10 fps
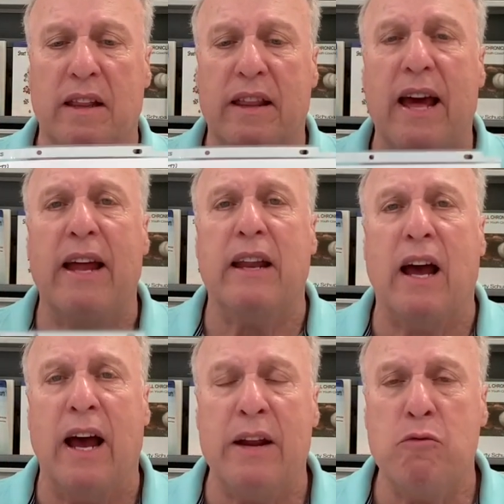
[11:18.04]
that
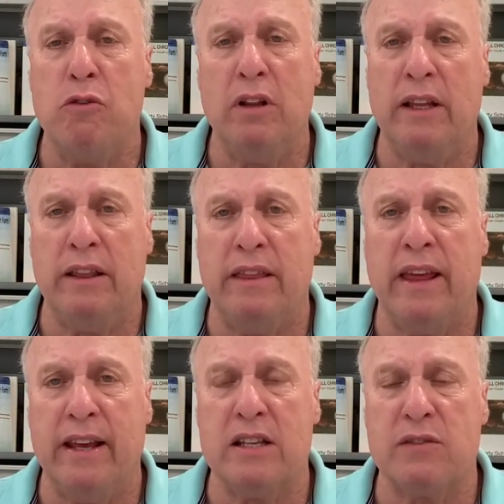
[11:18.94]
I really
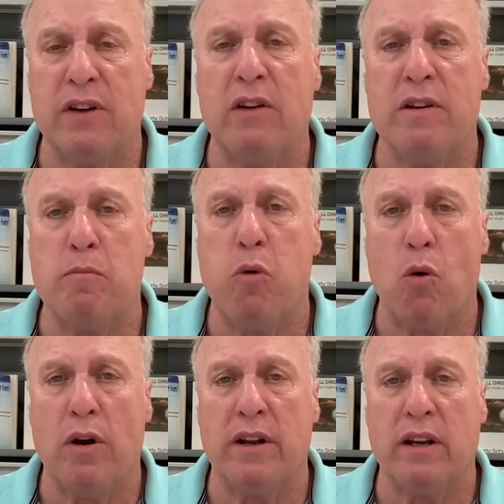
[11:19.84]
think is very
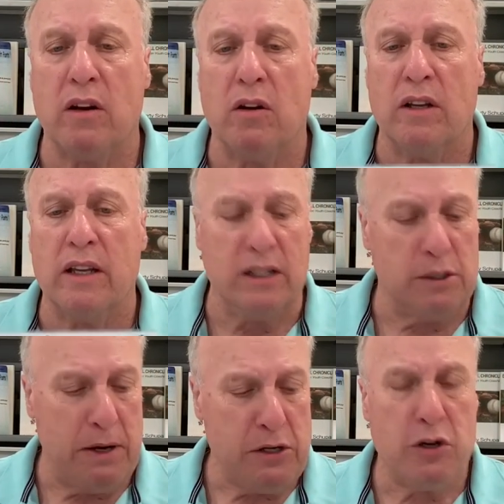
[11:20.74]
important,
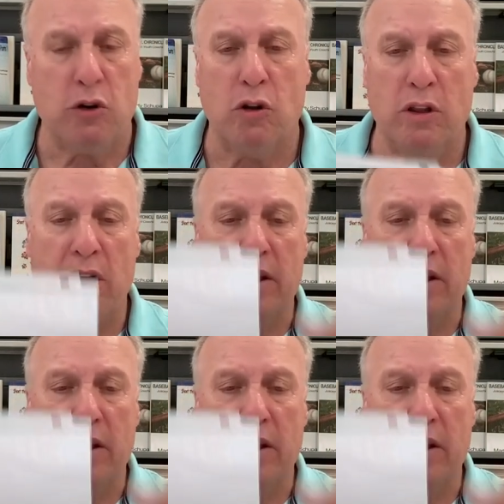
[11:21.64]
especially early